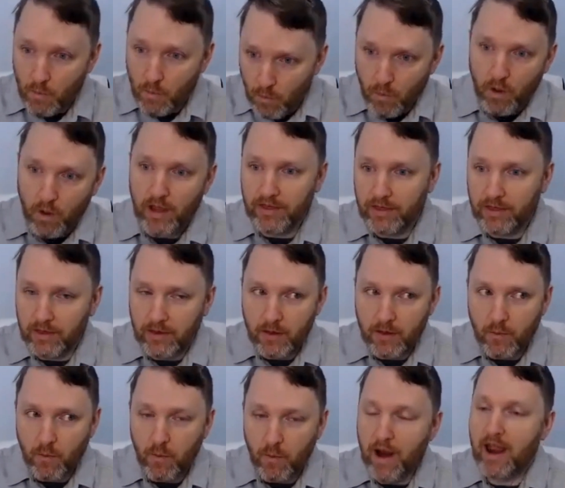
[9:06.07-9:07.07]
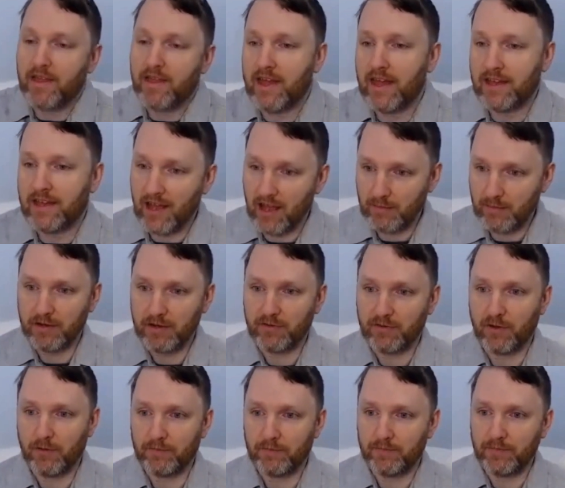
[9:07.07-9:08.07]
where they're coming
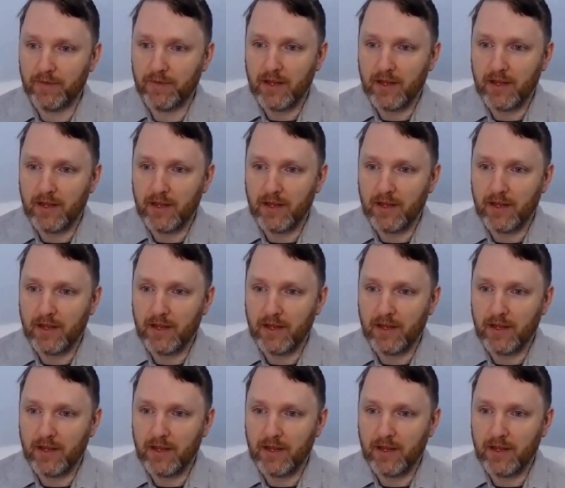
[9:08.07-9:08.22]
from.